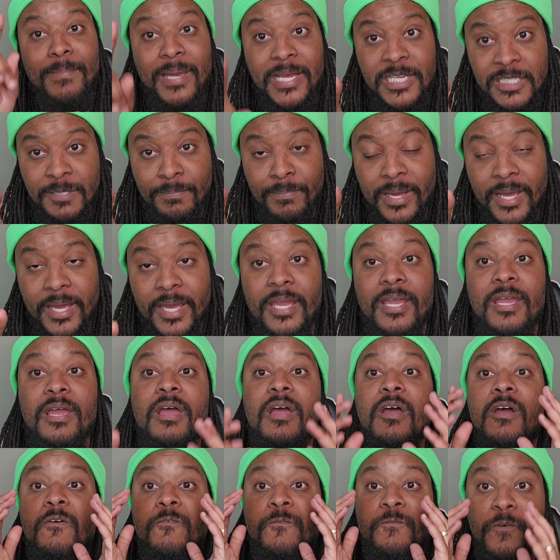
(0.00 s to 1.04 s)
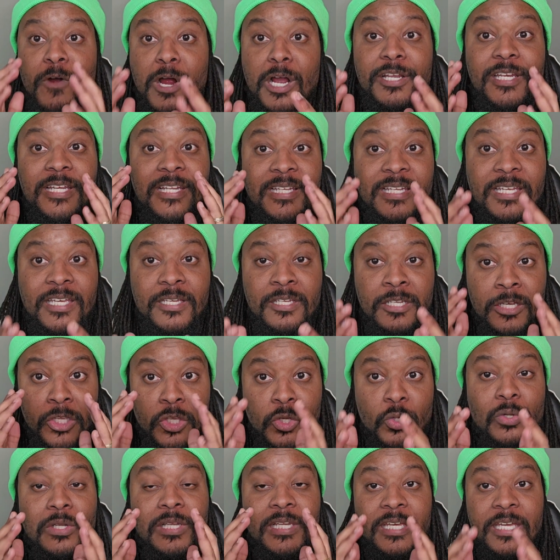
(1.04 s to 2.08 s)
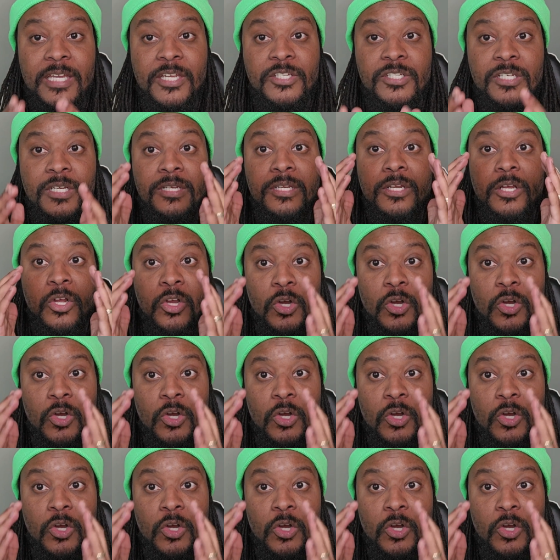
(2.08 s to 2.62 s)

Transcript: Best Buy for the new Legion